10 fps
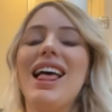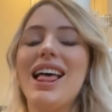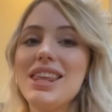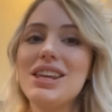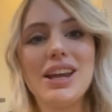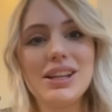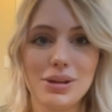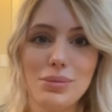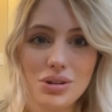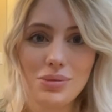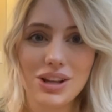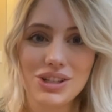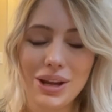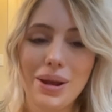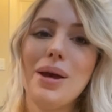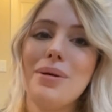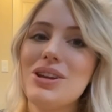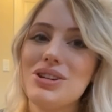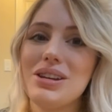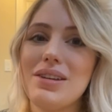Thank you guys so much for watching. Make
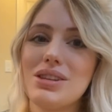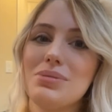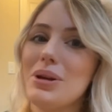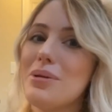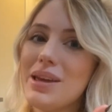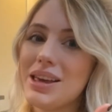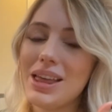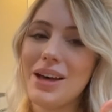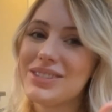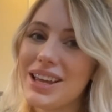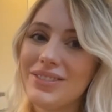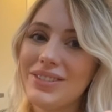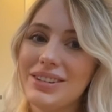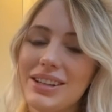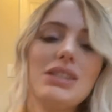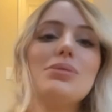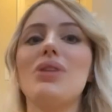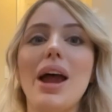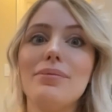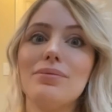sure you give this video a big thumbs up and
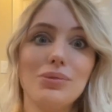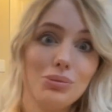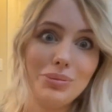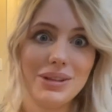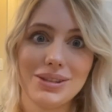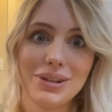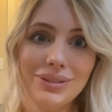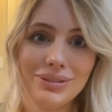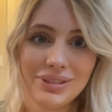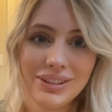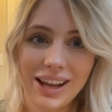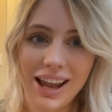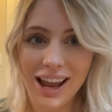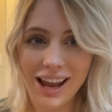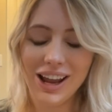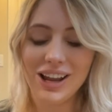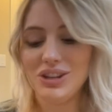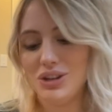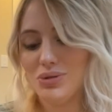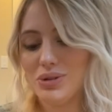subscribe for more must stuff.
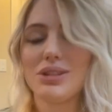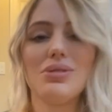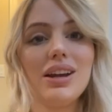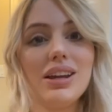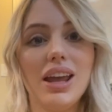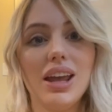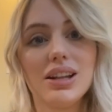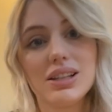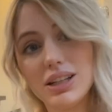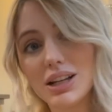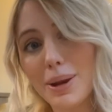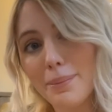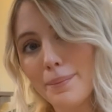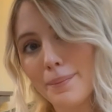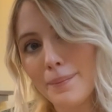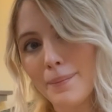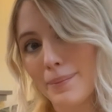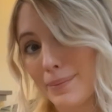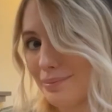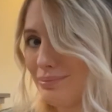You guys rock, and I'll see you next time.
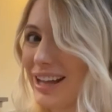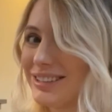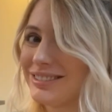Bye.